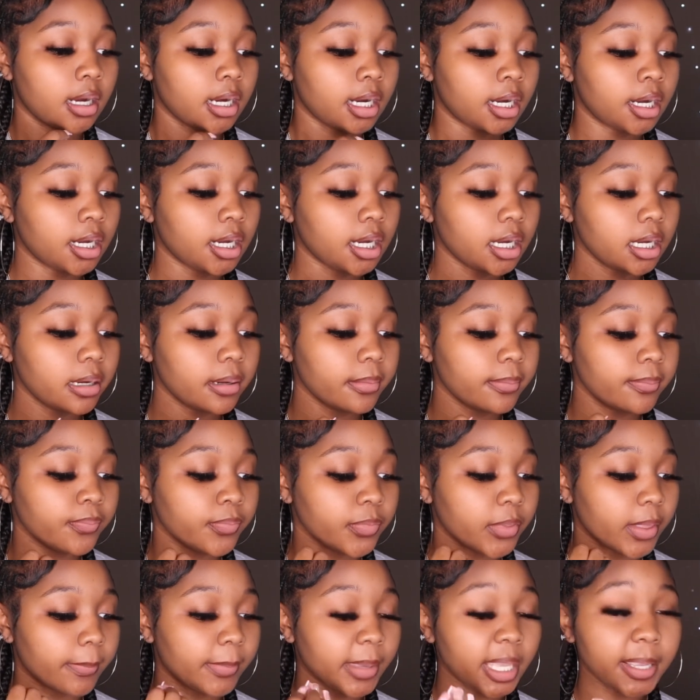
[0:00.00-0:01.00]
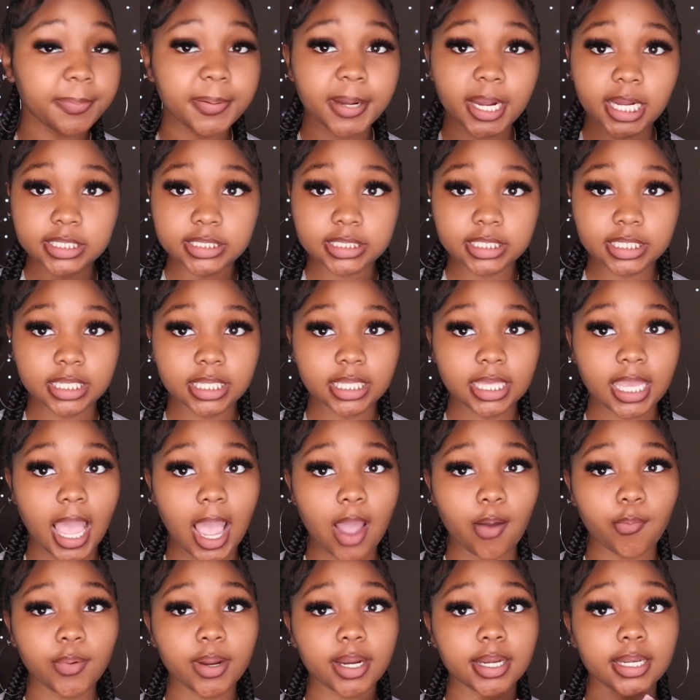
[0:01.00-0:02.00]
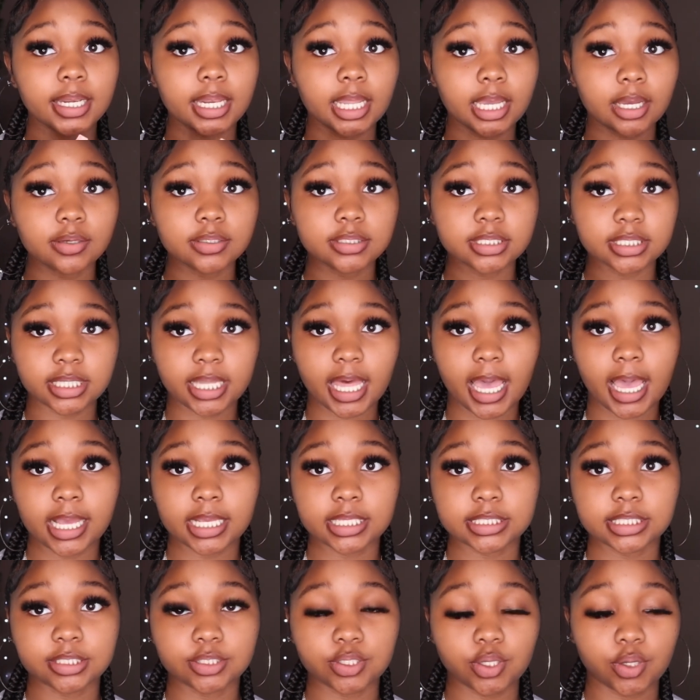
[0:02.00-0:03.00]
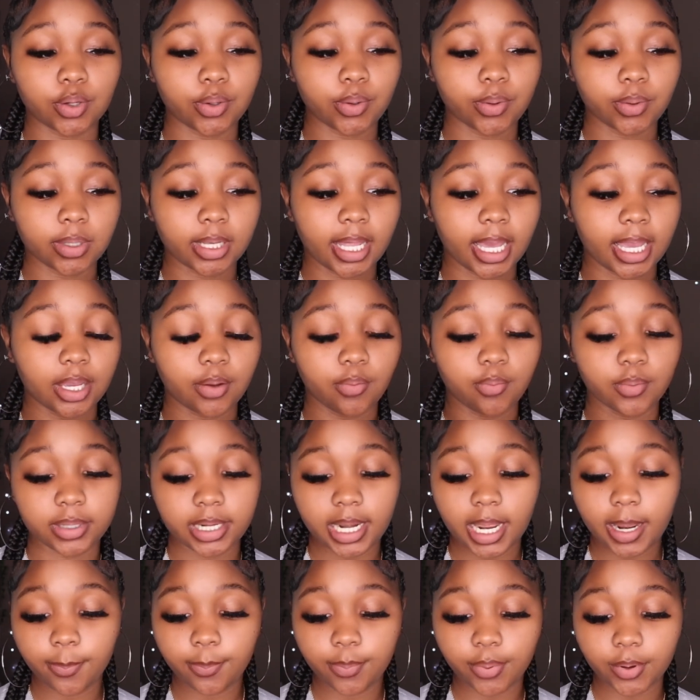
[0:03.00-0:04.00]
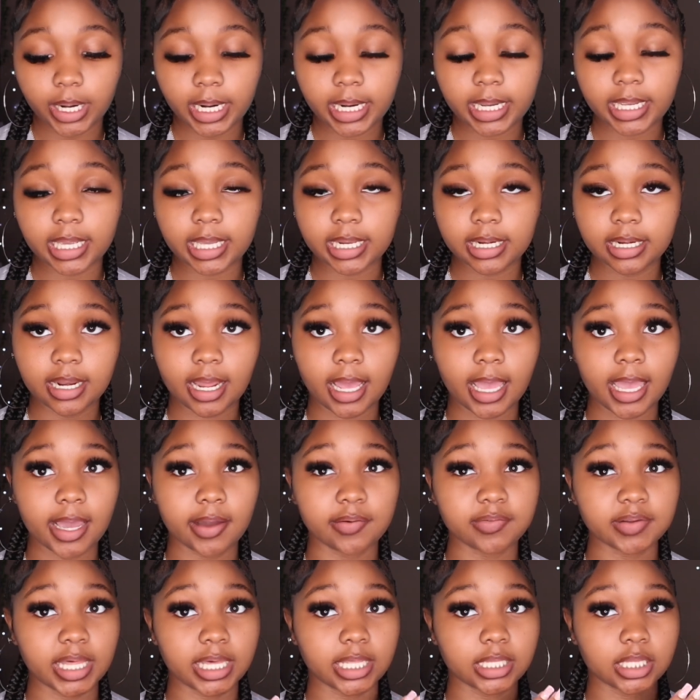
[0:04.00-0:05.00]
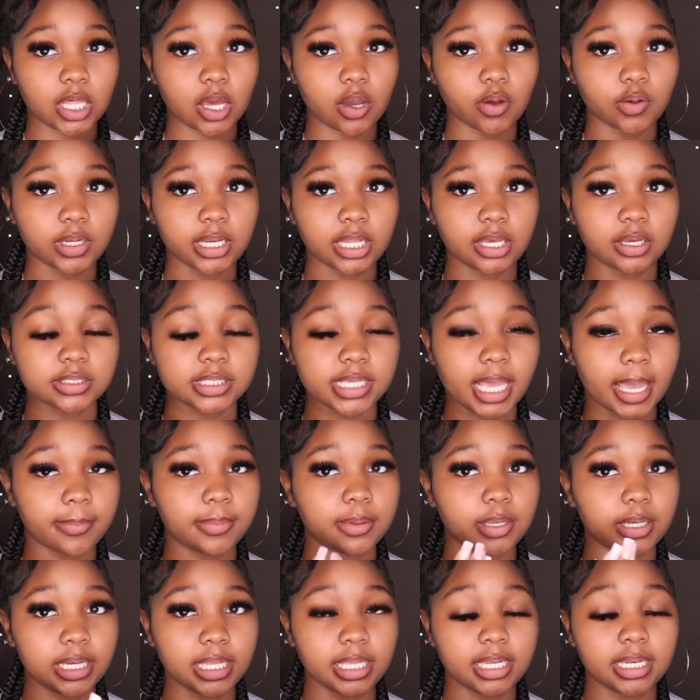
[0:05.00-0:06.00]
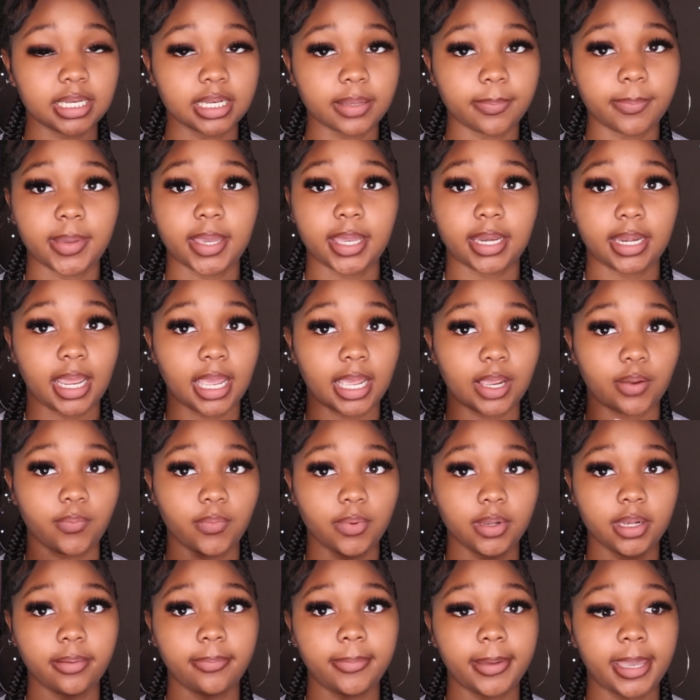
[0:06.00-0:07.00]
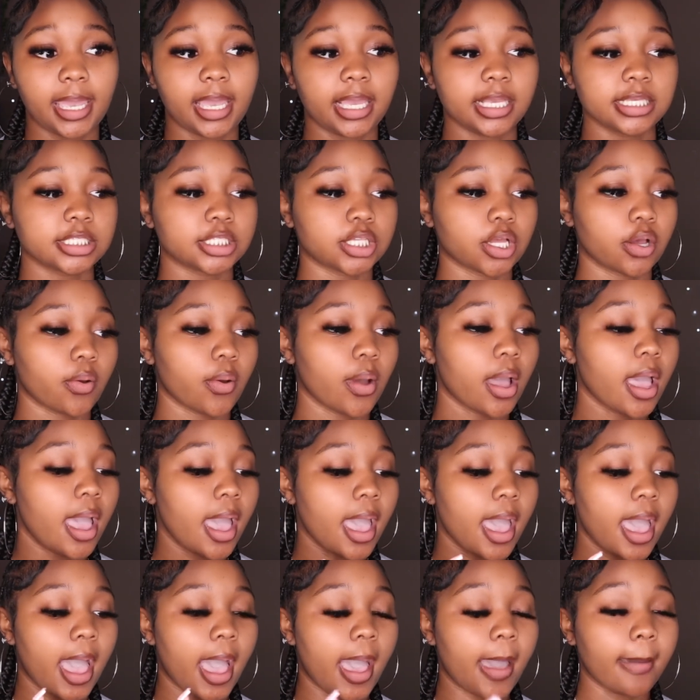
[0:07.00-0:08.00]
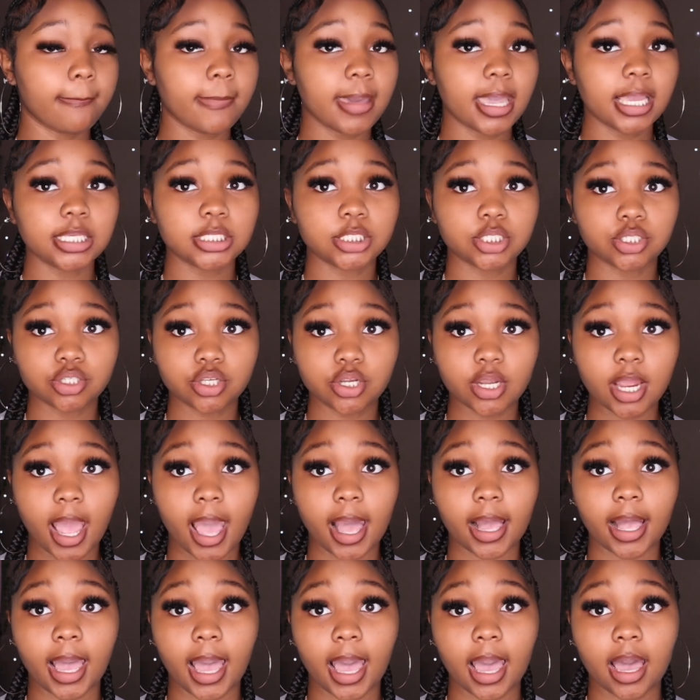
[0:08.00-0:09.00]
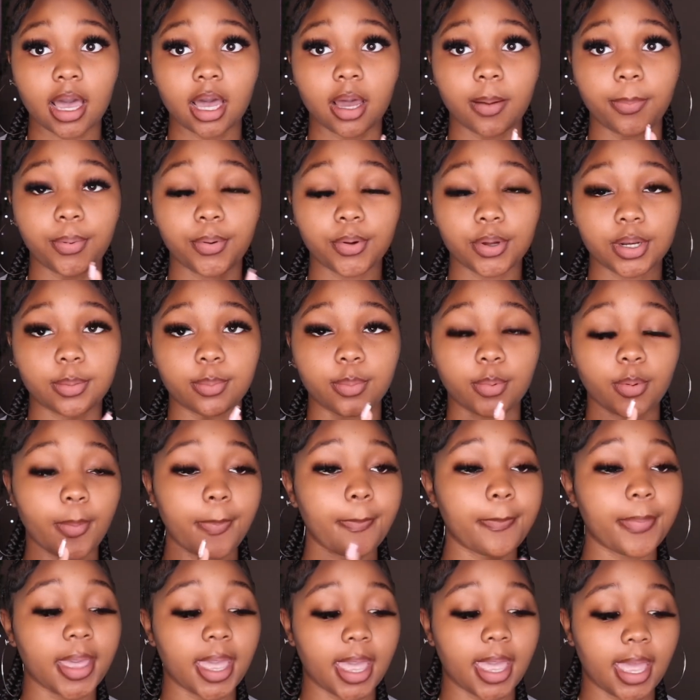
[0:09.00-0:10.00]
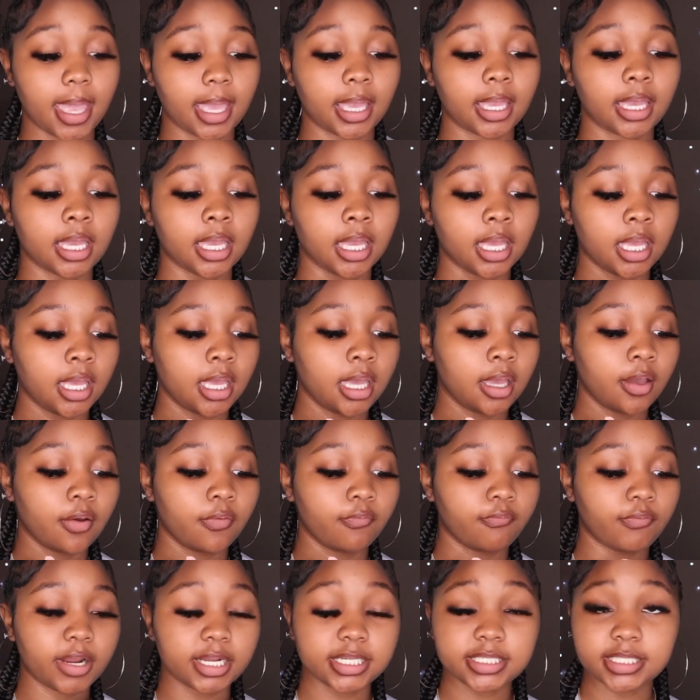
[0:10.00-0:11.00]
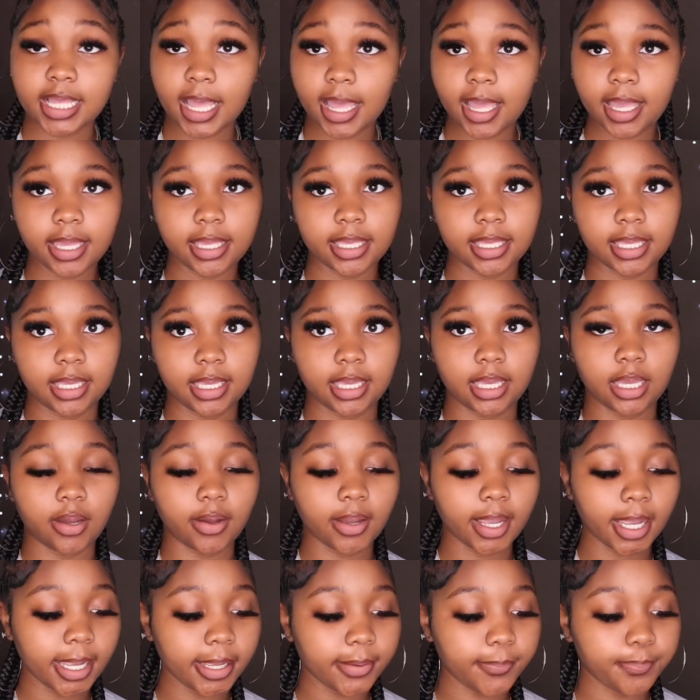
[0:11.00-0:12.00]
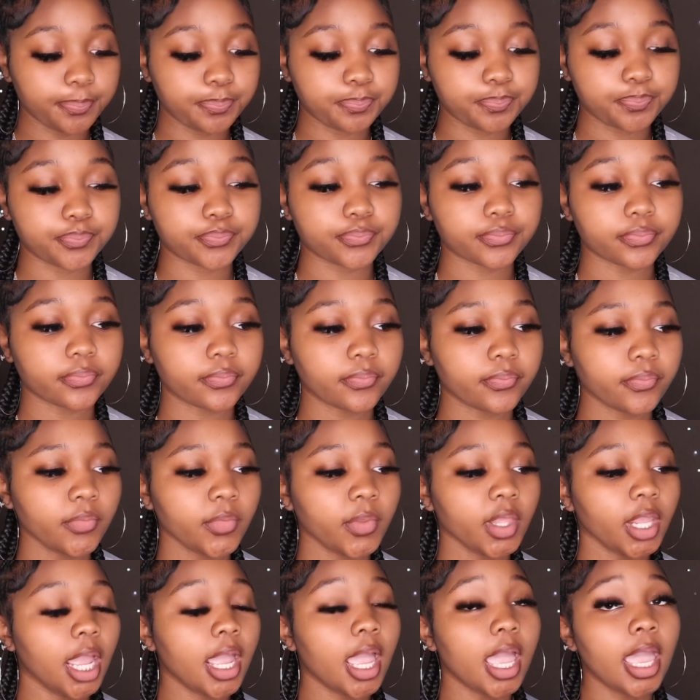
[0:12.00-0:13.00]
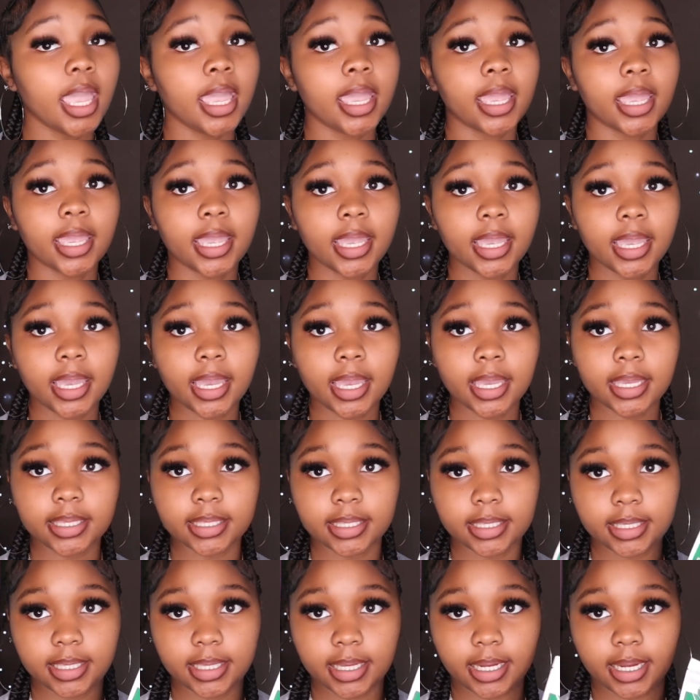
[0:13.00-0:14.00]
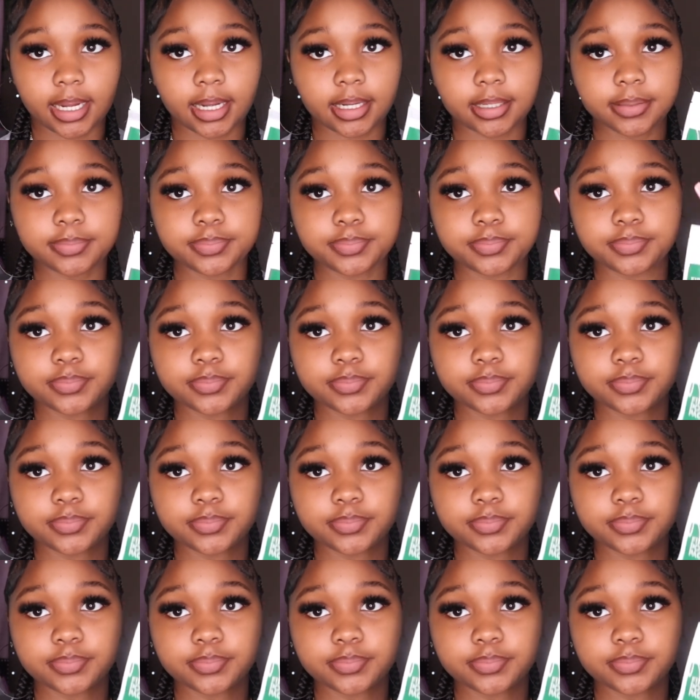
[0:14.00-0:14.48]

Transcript: Um, me personally, I wear nails a lot, so like when they break and I have like long nails, I be needing a band-aid really bad. So I made sure I got a portable pack first aid kit, okay? and yeah